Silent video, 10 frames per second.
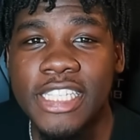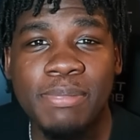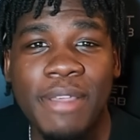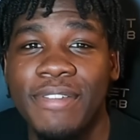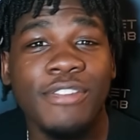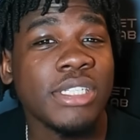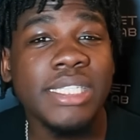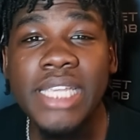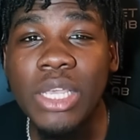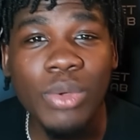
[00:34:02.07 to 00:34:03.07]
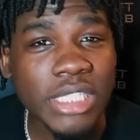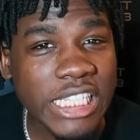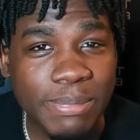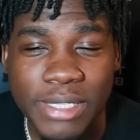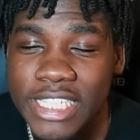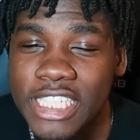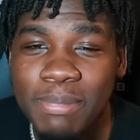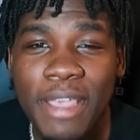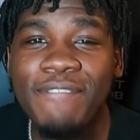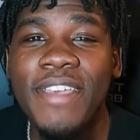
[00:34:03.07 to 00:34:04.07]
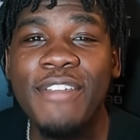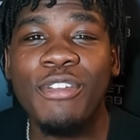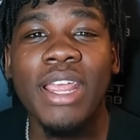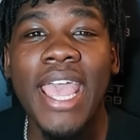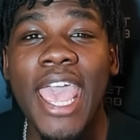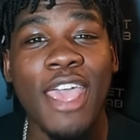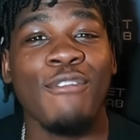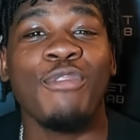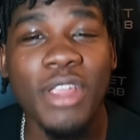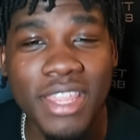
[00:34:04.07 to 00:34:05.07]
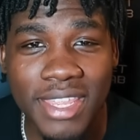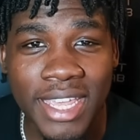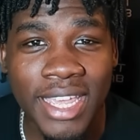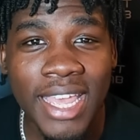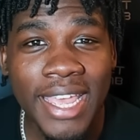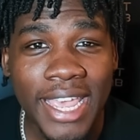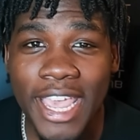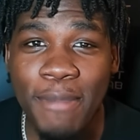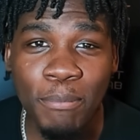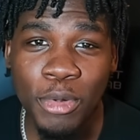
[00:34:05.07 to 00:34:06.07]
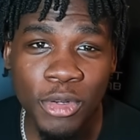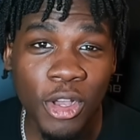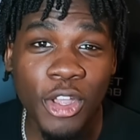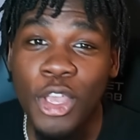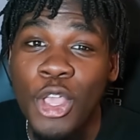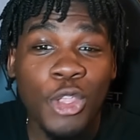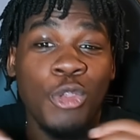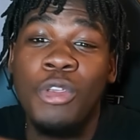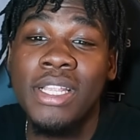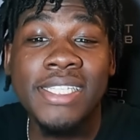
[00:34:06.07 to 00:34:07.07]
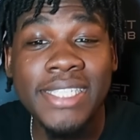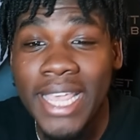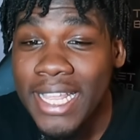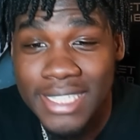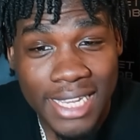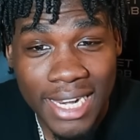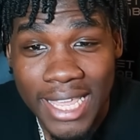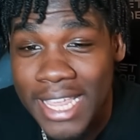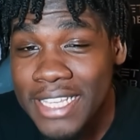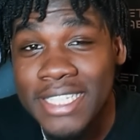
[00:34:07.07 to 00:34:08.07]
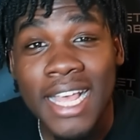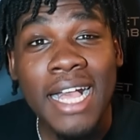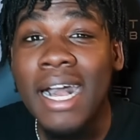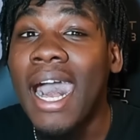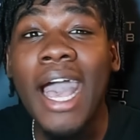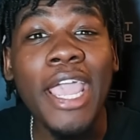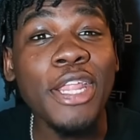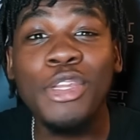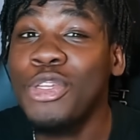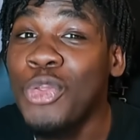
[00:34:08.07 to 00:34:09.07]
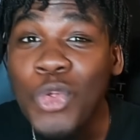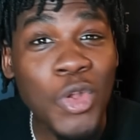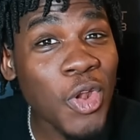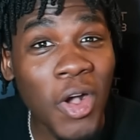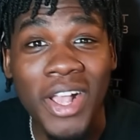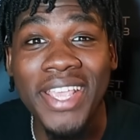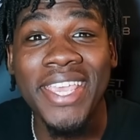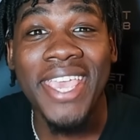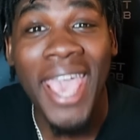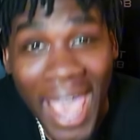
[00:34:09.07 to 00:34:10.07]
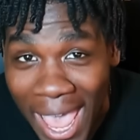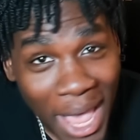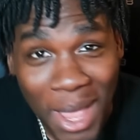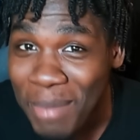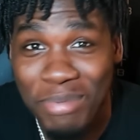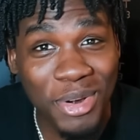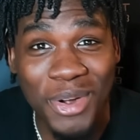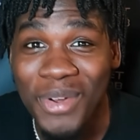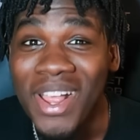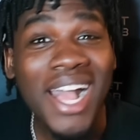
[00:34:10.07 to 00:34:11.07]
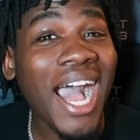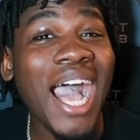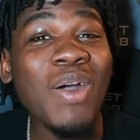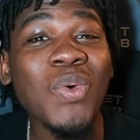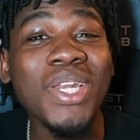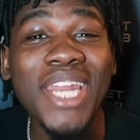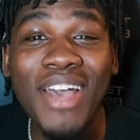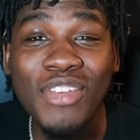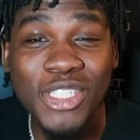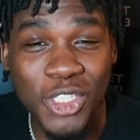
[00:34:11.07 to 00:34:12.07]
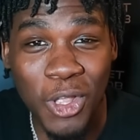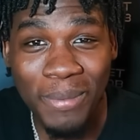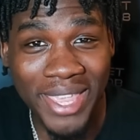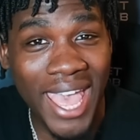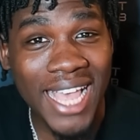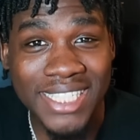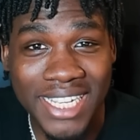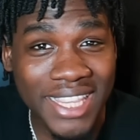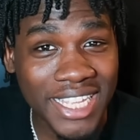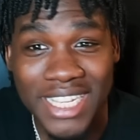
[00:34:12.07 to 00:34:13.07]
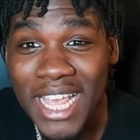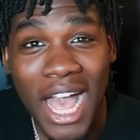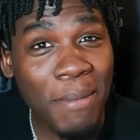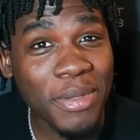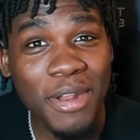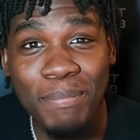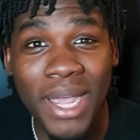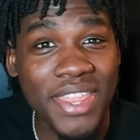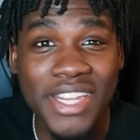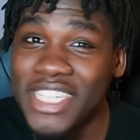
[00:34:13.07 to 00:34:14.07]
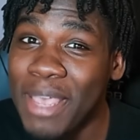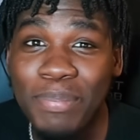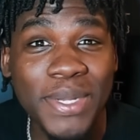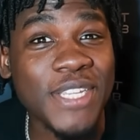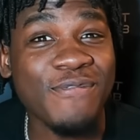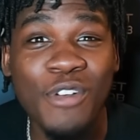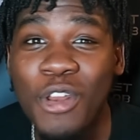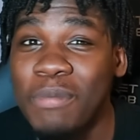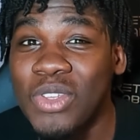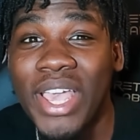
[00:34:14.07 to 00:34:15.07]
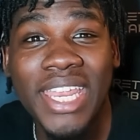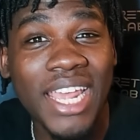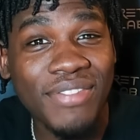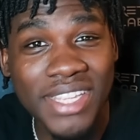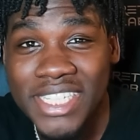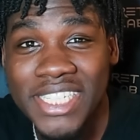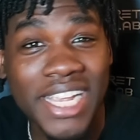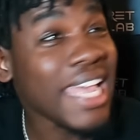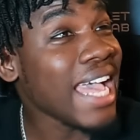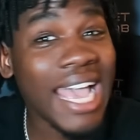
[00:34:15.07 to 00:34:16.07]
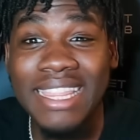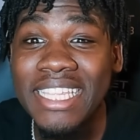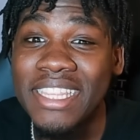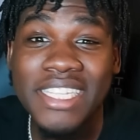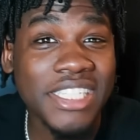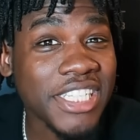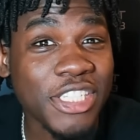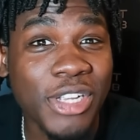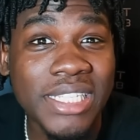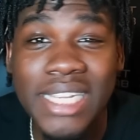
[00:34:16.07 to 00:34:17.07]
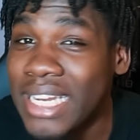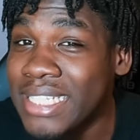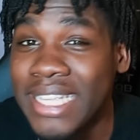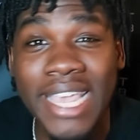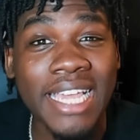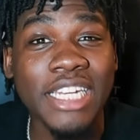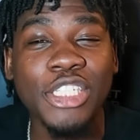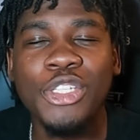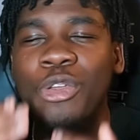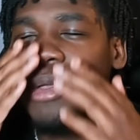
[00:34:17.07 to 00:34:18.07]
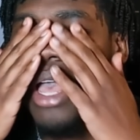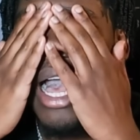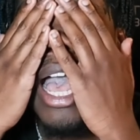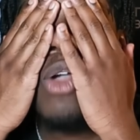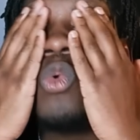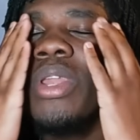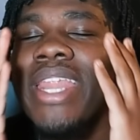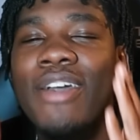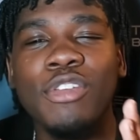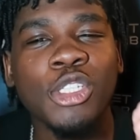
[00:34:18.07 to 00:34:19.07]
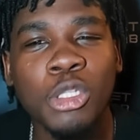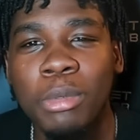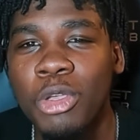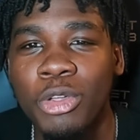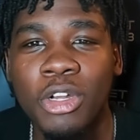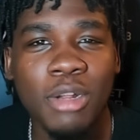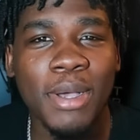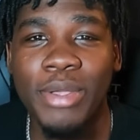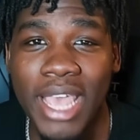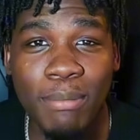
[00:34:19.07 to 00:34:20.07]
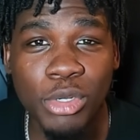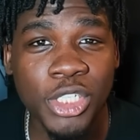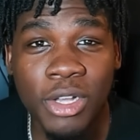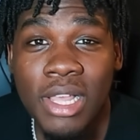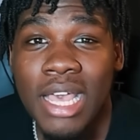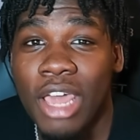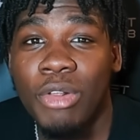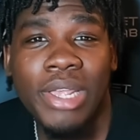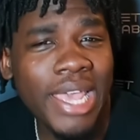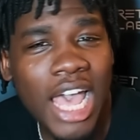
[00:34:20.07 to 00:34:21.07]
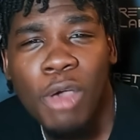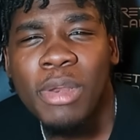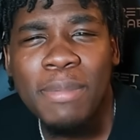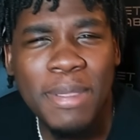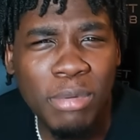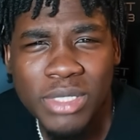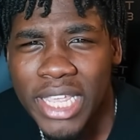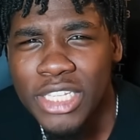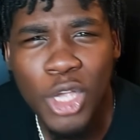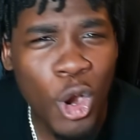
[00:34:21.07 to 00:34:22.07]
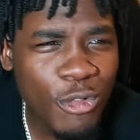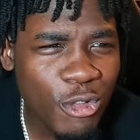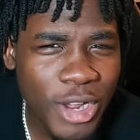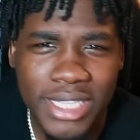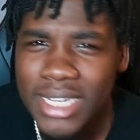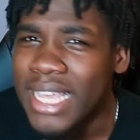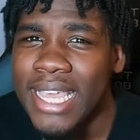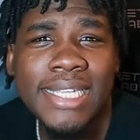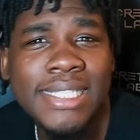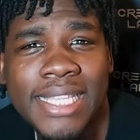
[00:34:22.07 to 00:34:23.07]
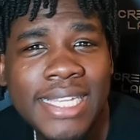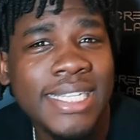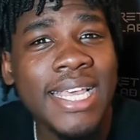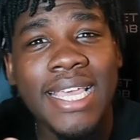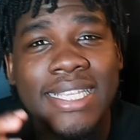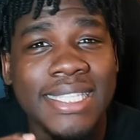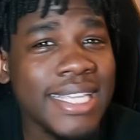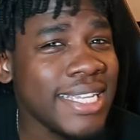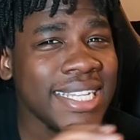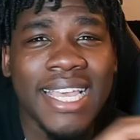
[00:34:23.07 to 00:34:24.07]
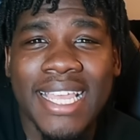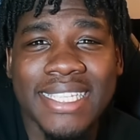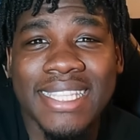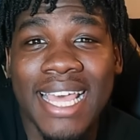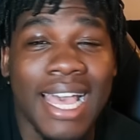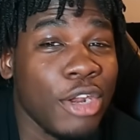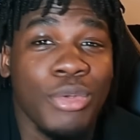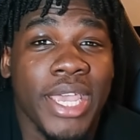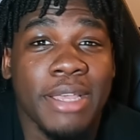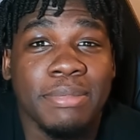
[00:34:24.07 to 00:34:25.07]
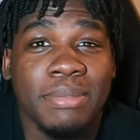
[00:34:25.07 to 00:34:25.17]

is my favorite sequence. This is my favorite everything in Blue Lock. You can say it's glazed. I do not care, bro. I will never stop gassing this. I'm gonna buy the Japanese volume so I can have this shit. I need this shit translated into English too. I will never stop going on about Gamble Shot. I don't care how many people say it's overrated. It's this, is that. I don't care.